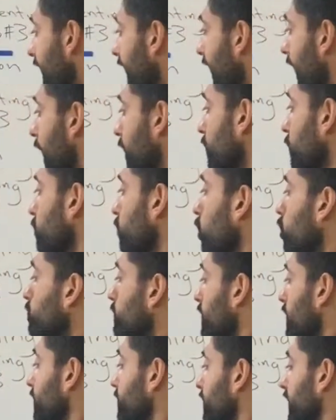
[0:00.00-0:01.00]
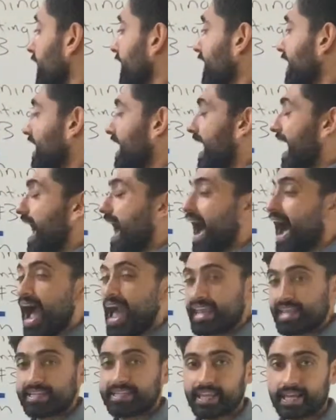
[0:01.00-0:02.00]
Anaerobic, think
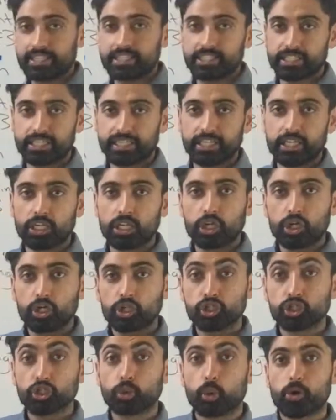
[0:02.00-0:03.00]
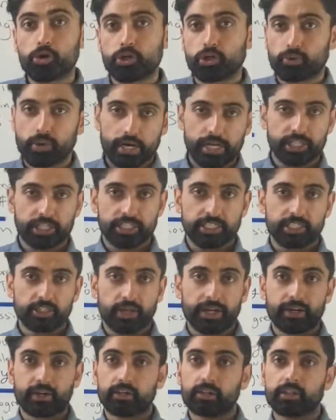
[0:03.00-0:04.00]
high intensity, short duration, so
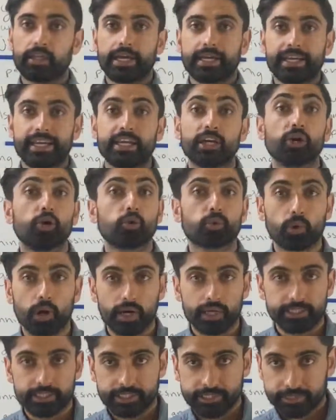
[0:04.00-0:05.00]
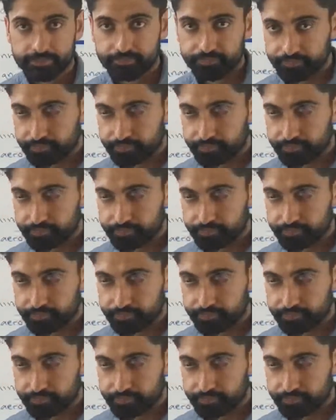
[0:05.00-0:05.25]
like hill runs.